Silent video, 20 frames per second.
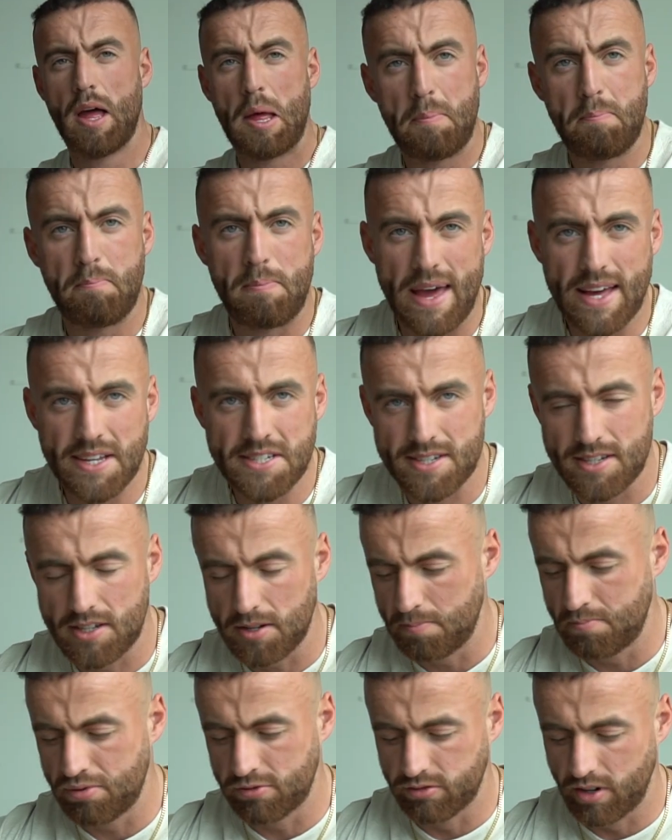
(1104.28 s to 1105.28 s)

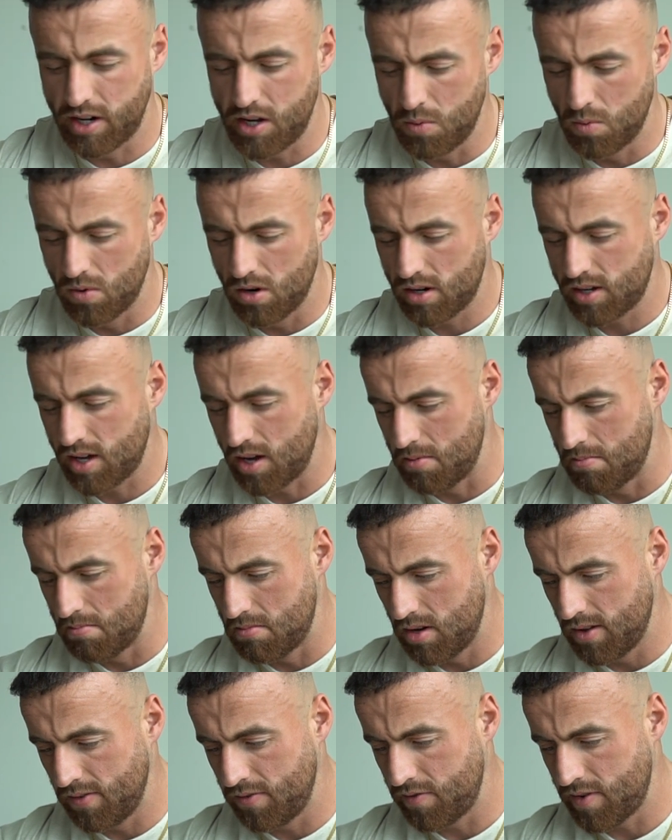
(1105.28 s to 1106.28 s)
Best pre-workout.
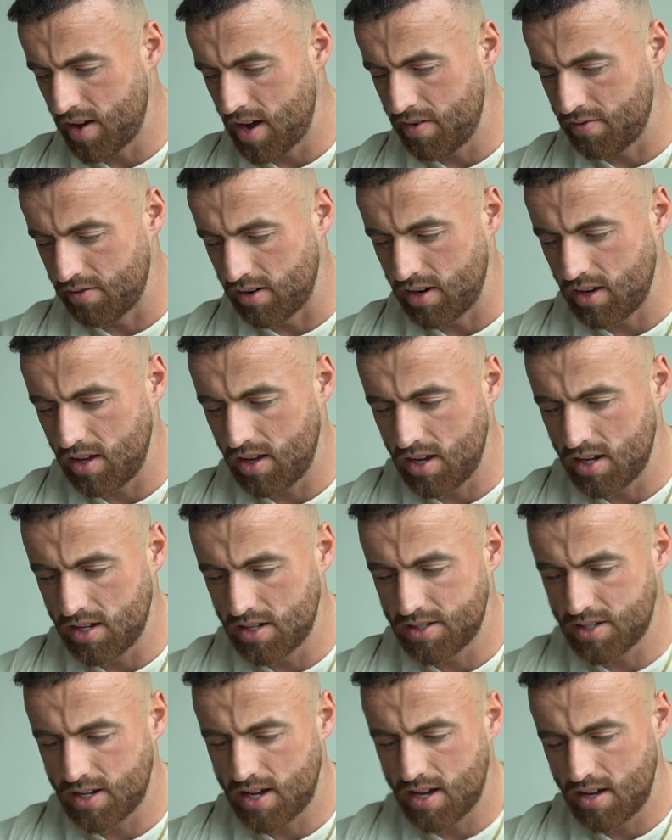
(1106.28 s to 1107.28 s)
My favourite
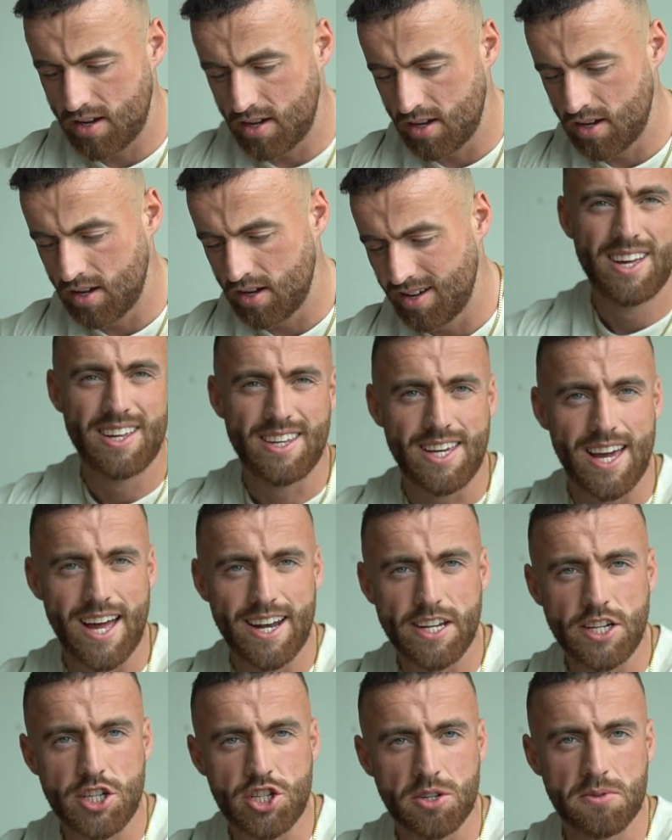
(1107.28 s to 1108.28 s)
is
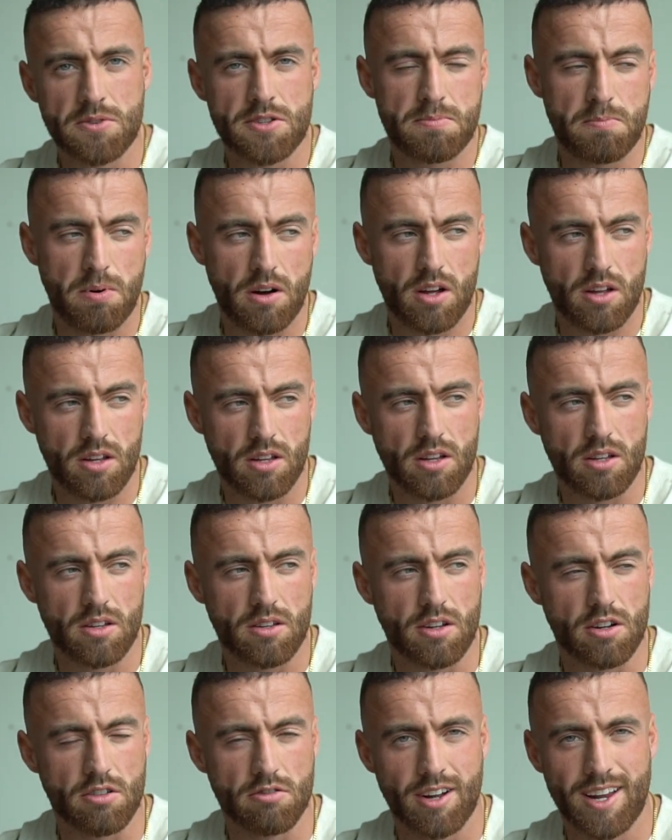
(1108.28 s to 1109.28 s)
Yeti Juice by
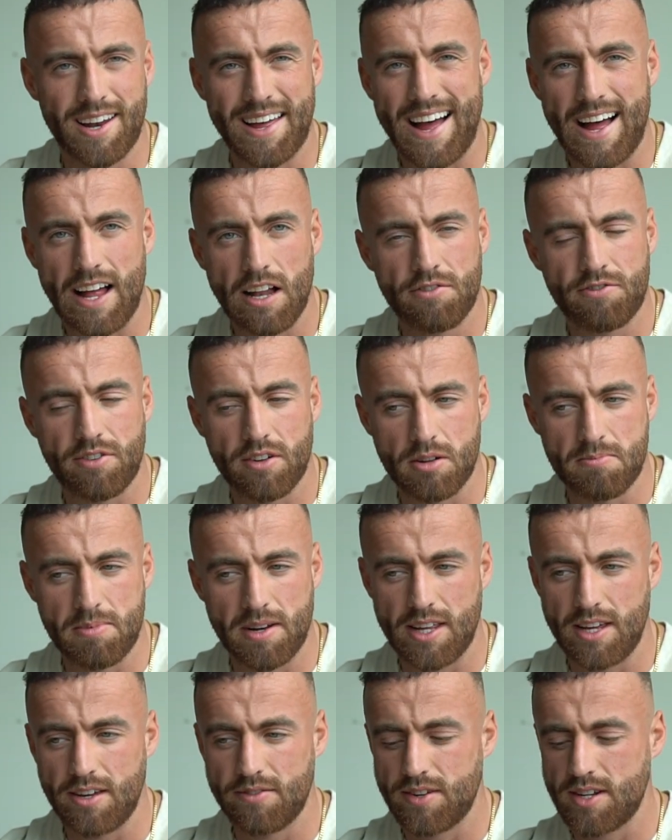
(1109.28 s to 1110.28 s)
Gorilla Alpha, I
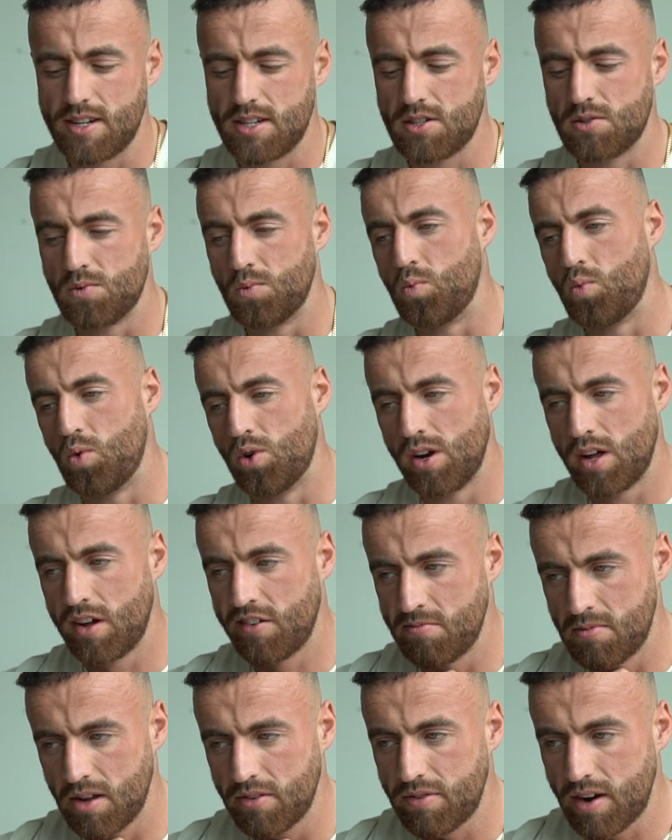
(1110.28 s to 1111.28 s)
believe, is one
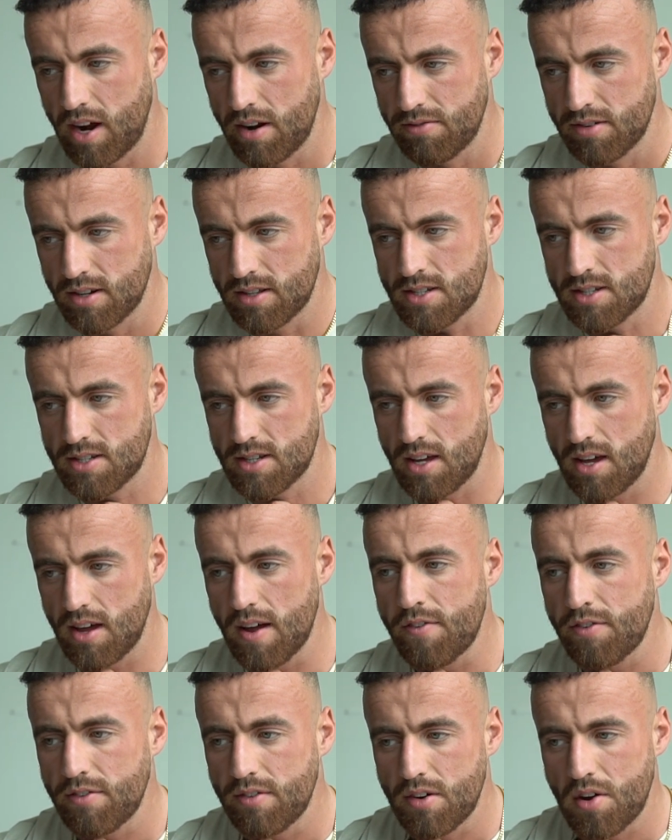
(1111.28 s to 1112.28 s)
of my favourites,
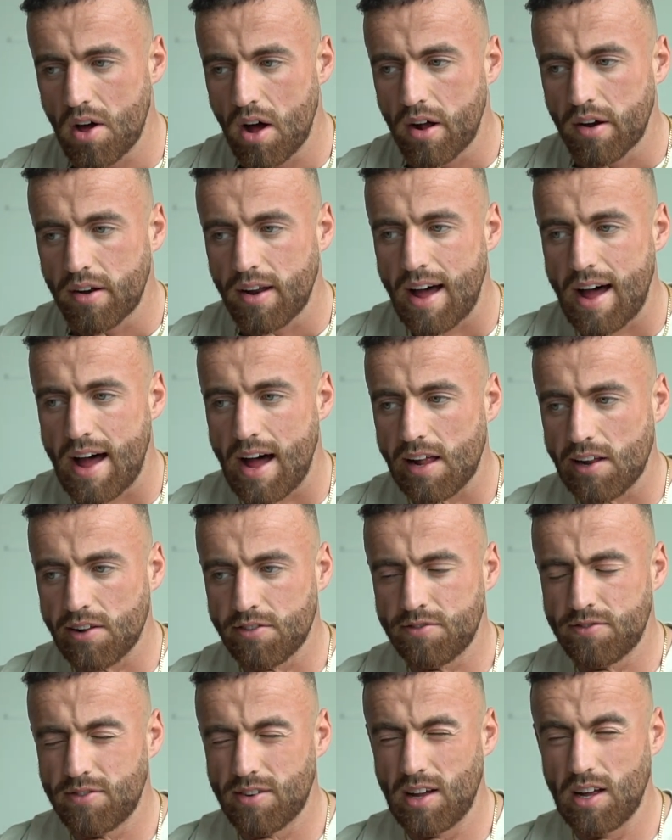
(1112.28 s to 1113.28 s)
if not
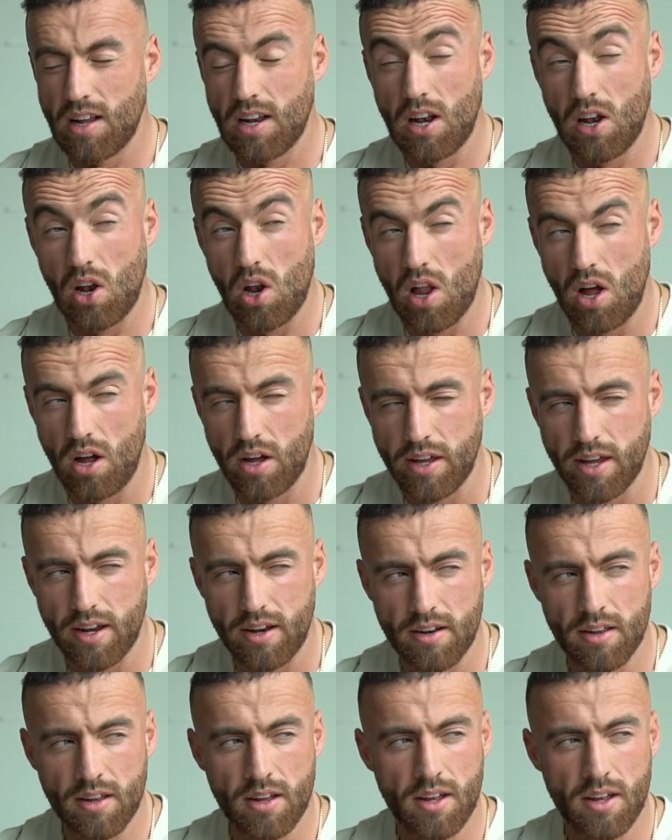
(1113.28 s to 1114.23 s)
Alpha Lion